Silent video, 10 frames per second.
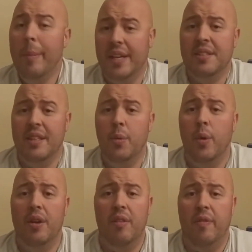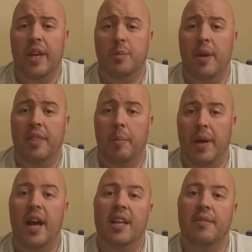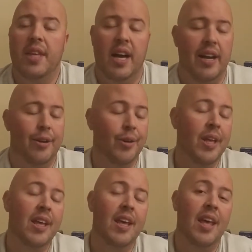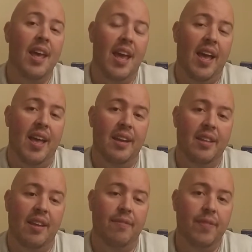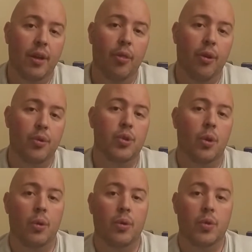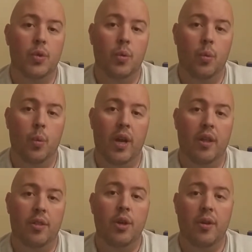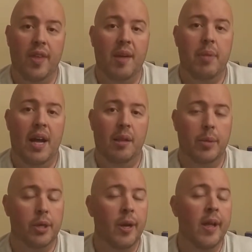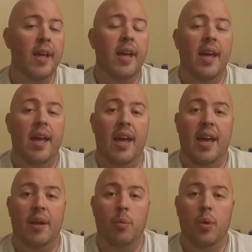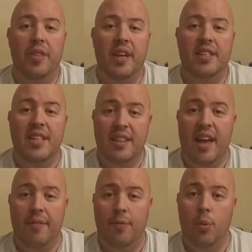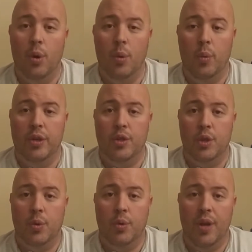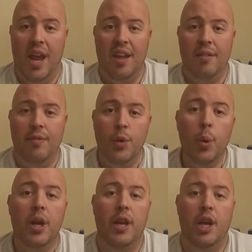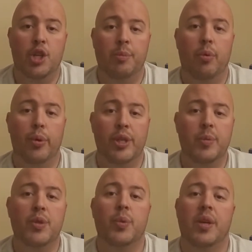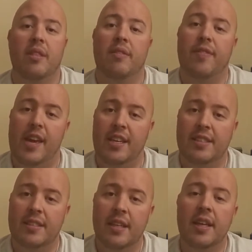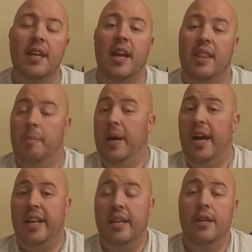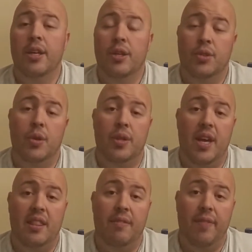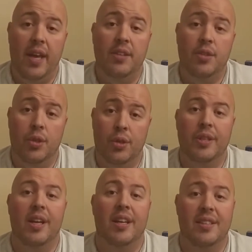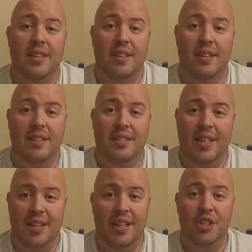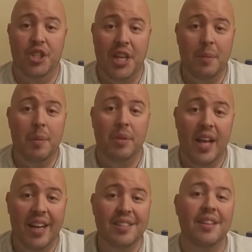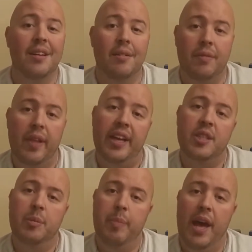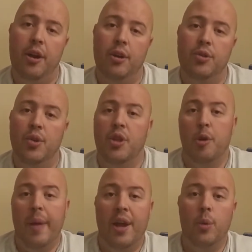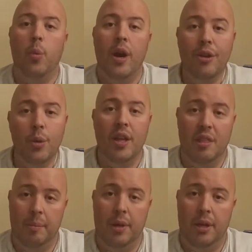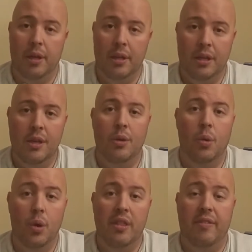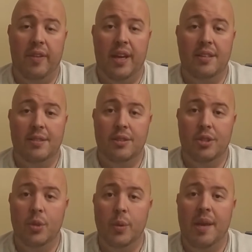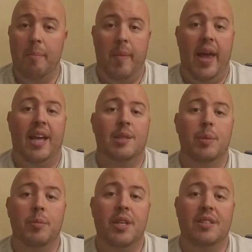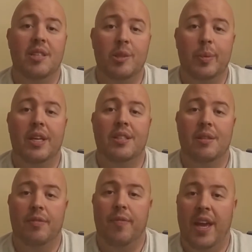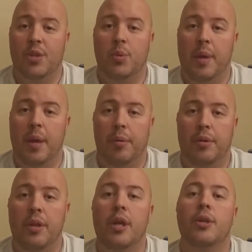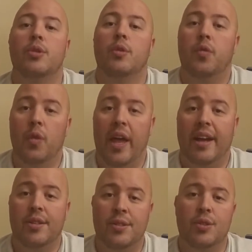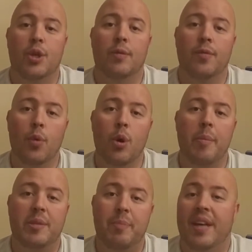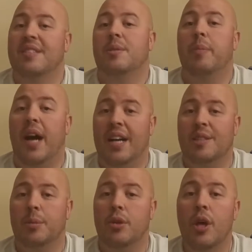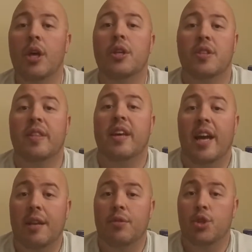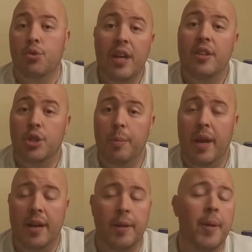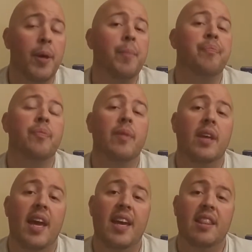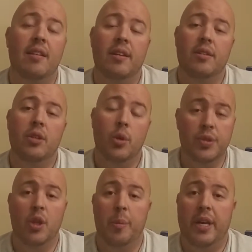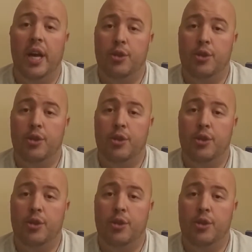basically where the face met the body of the iron, and they filled those holes with urethane polymer. And what they did that for was to create fewer connection points between the face and the body, so that the face could, as the technology name implies, flex better, so that no matter where you hit the ball on the face, you would get maximum distance because the face would be able to flex to conform as best as possible to the kind of strike that you made. And the look was a little bit